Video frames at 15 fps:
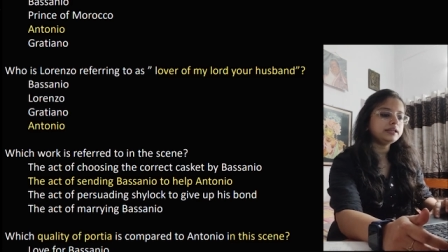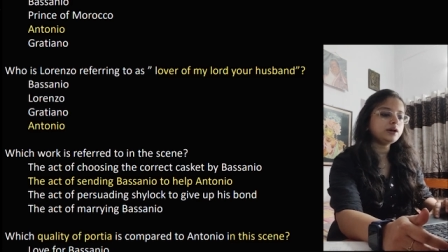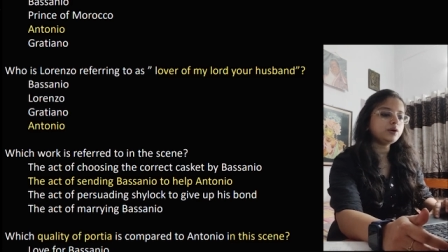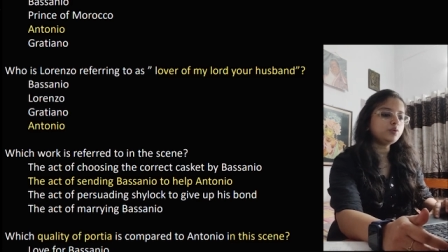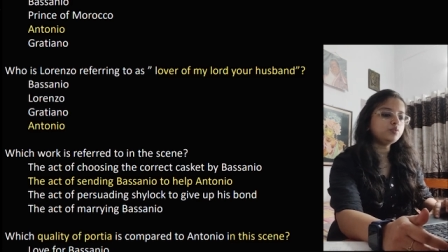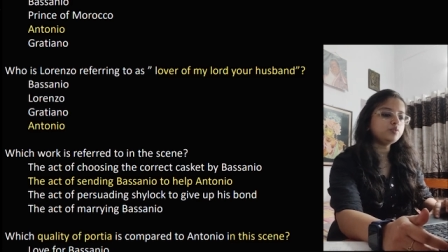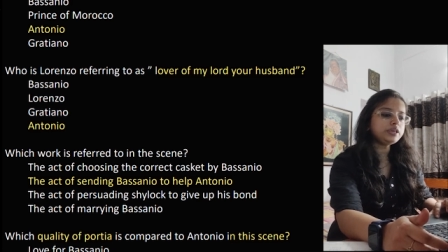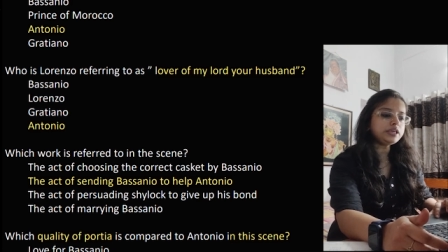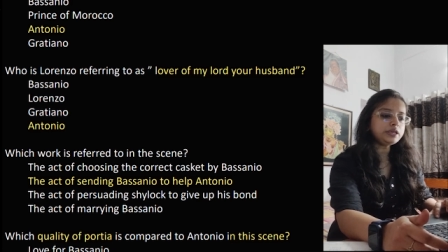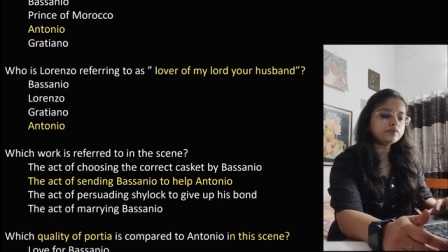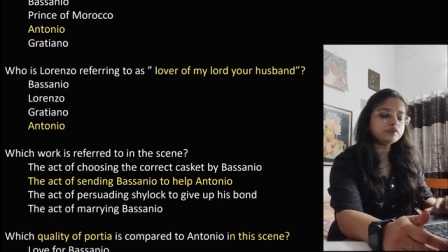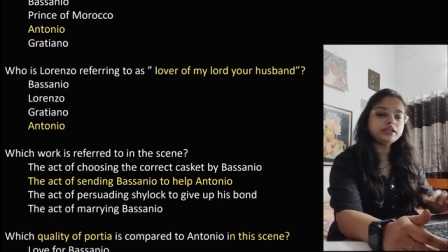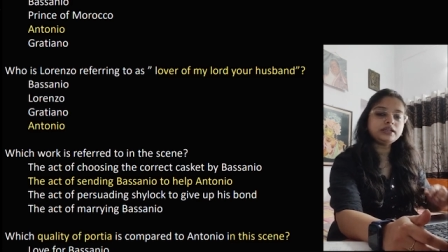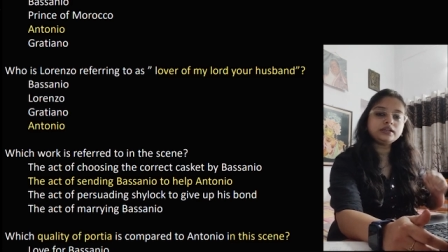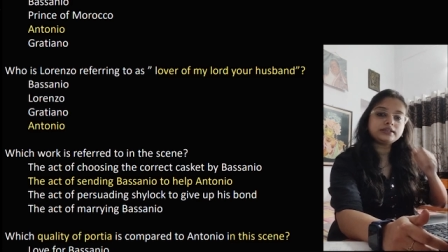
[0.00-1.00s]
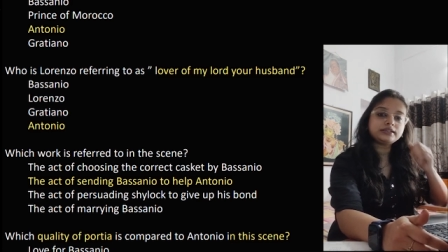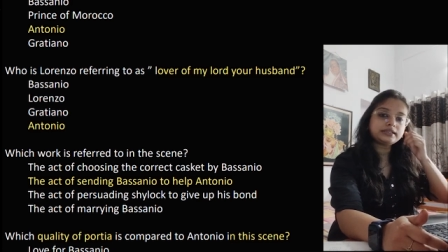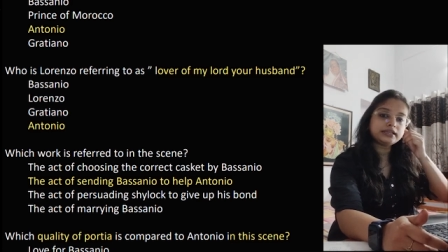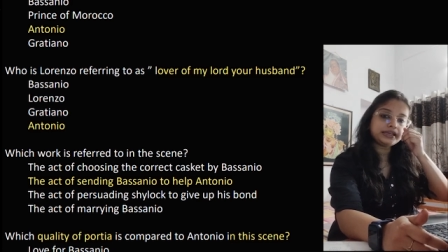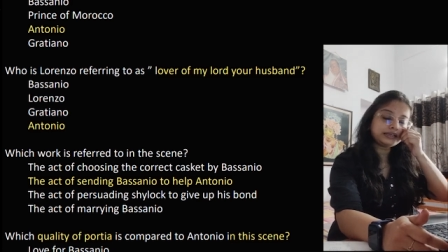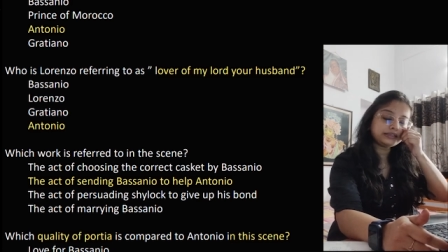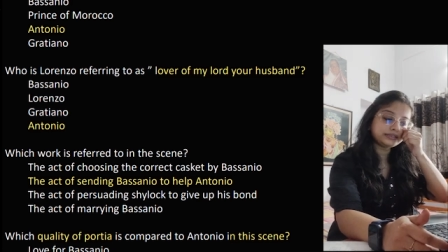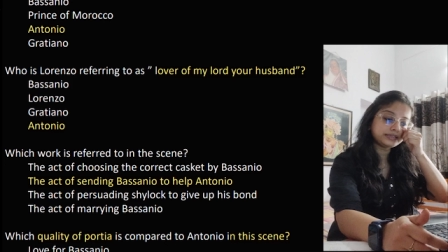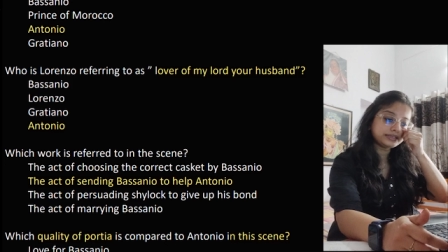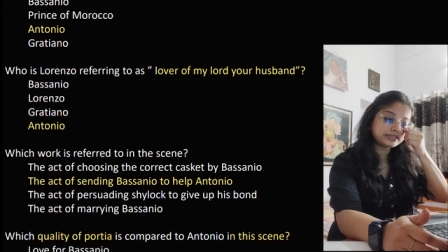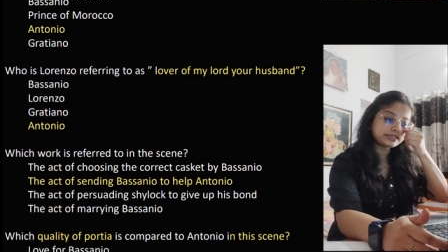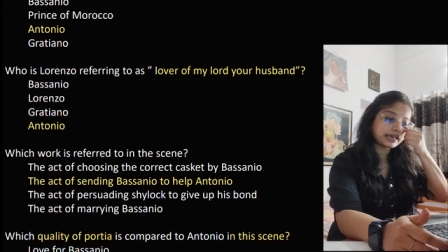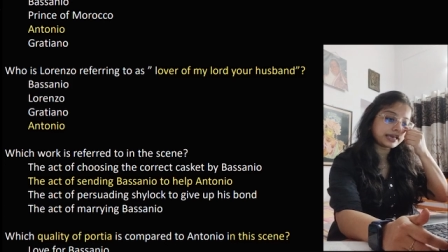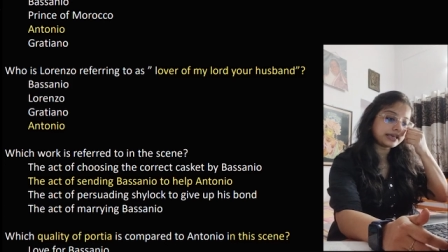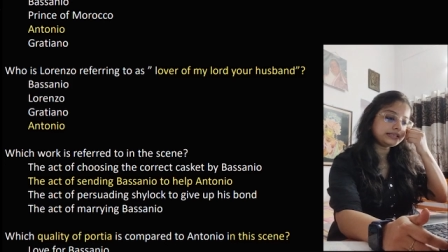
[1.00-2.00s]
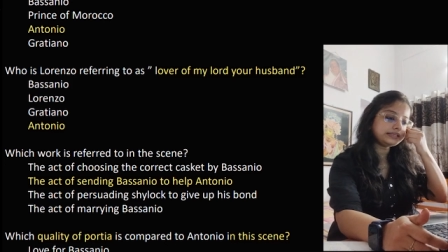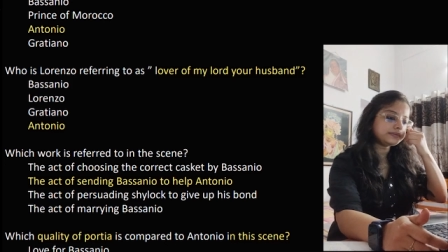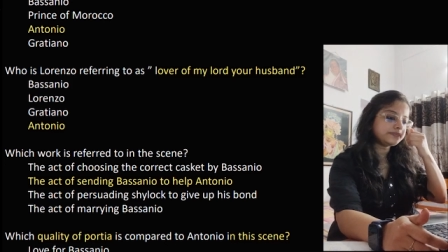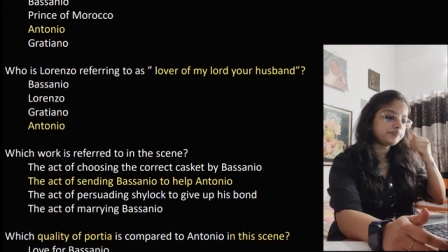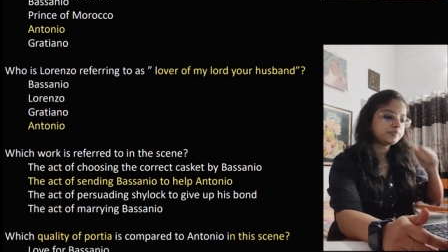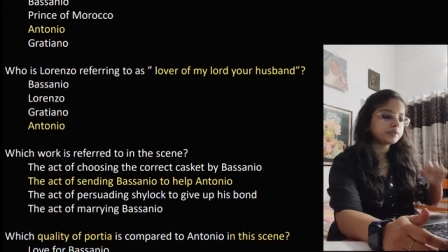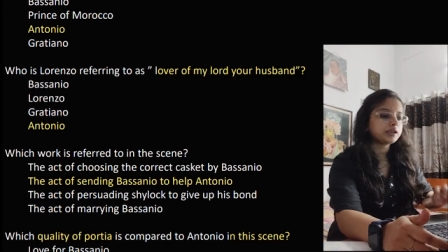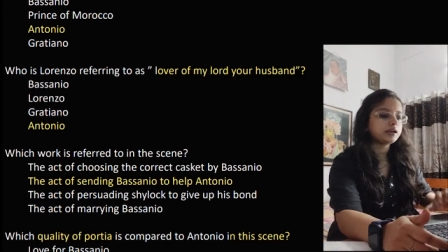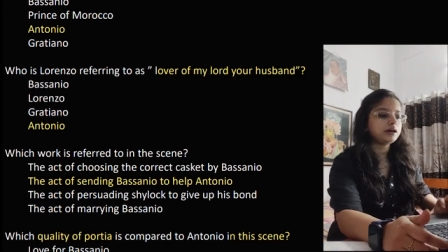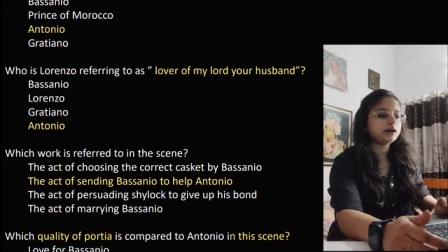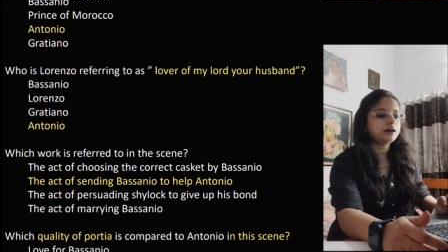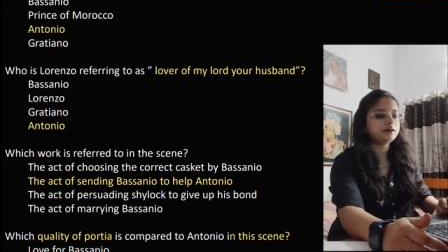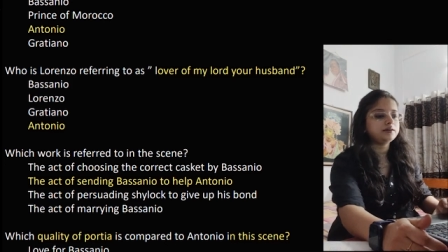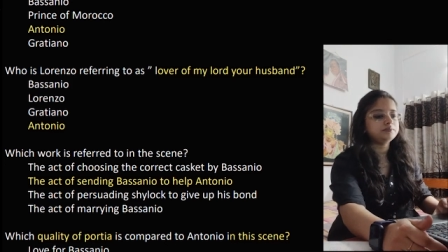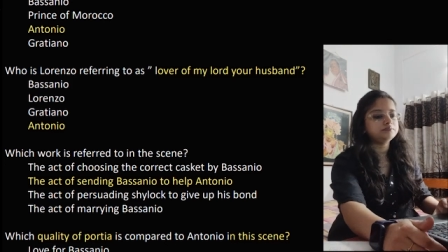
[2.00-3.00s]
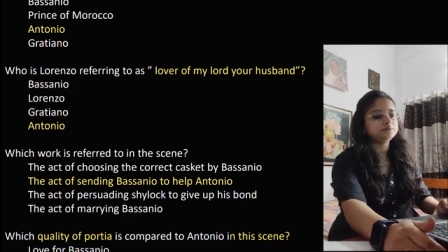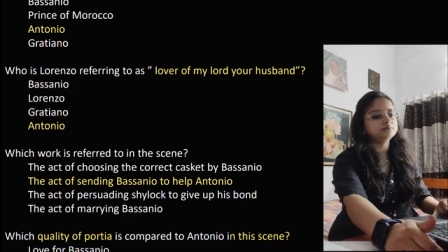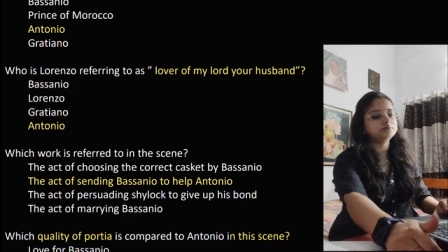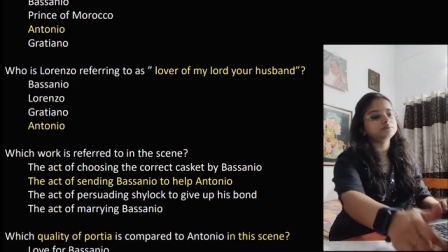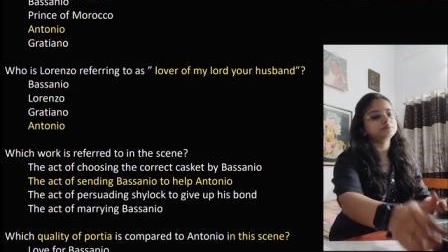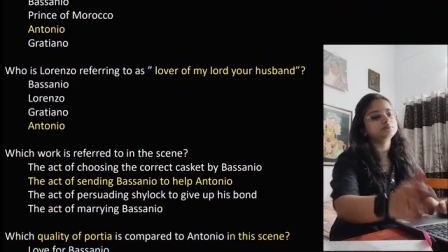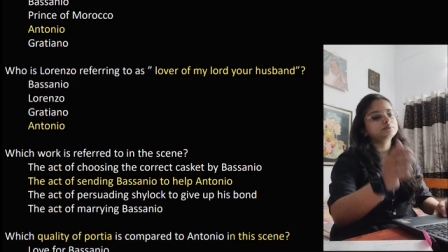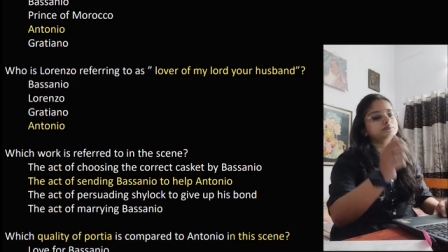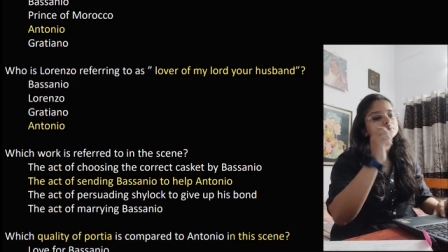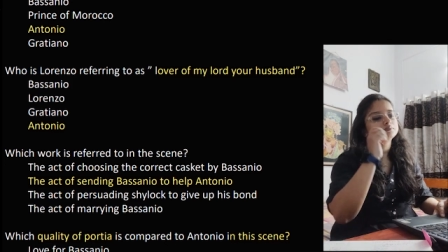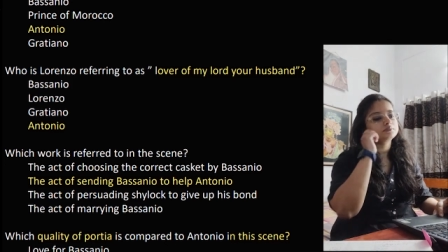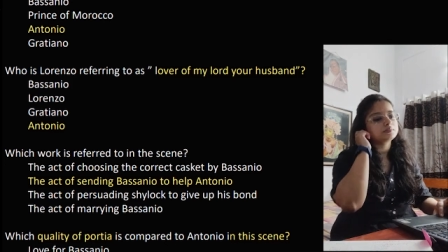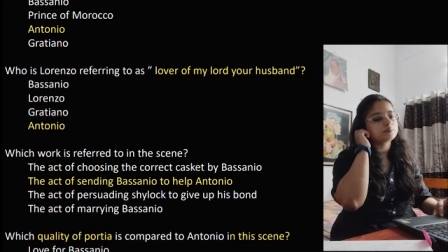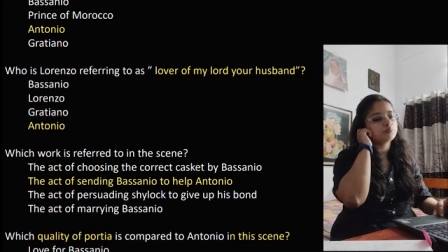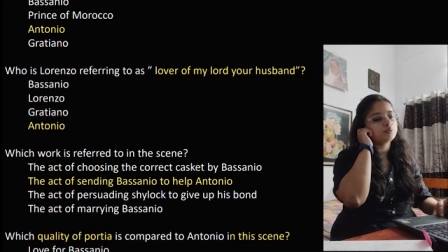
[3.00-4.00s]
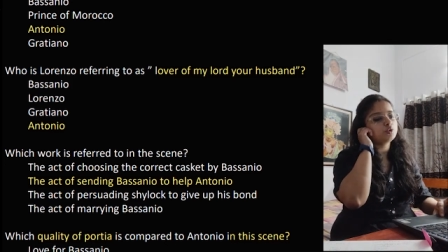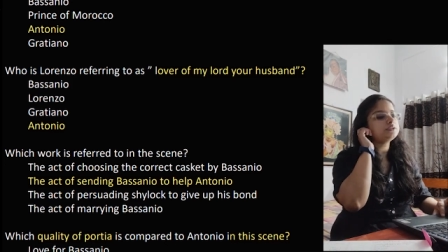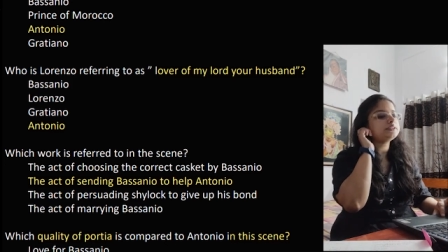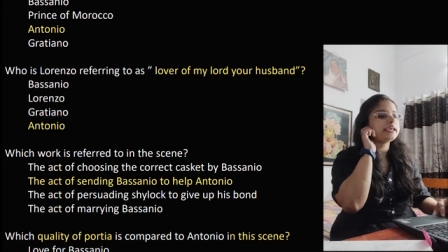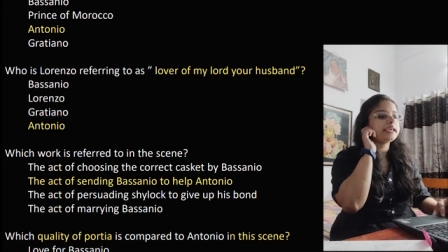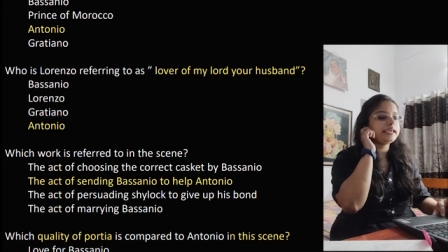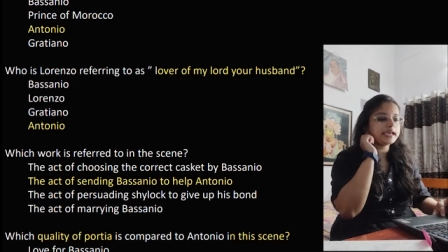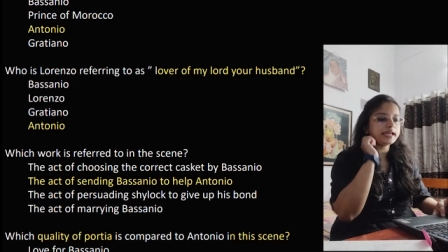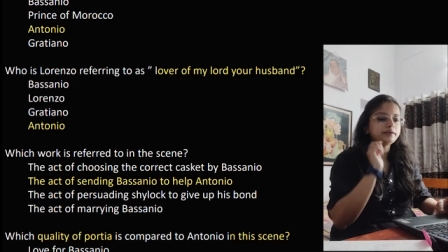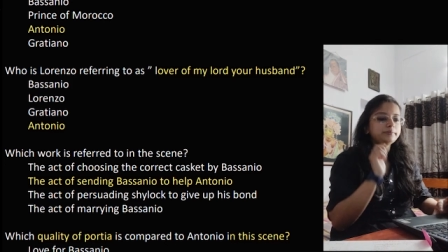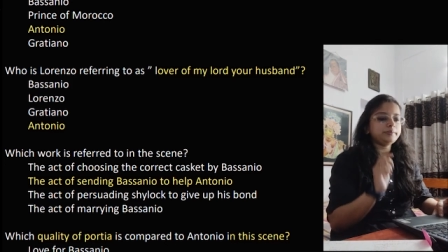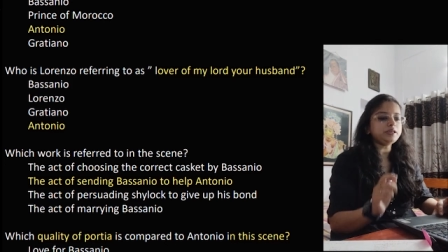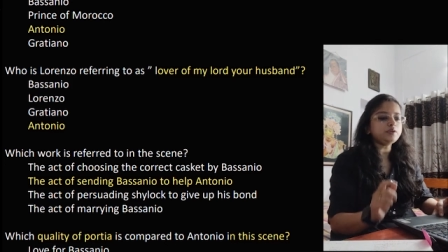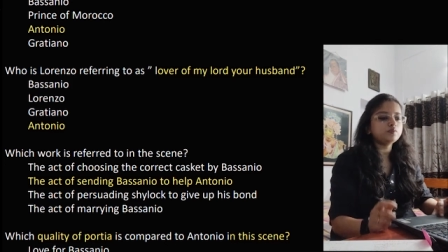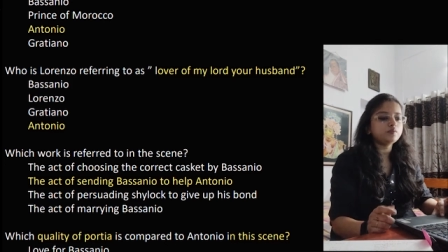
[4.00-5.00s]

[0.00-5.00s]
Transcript: Now we will take this as um, both A and B.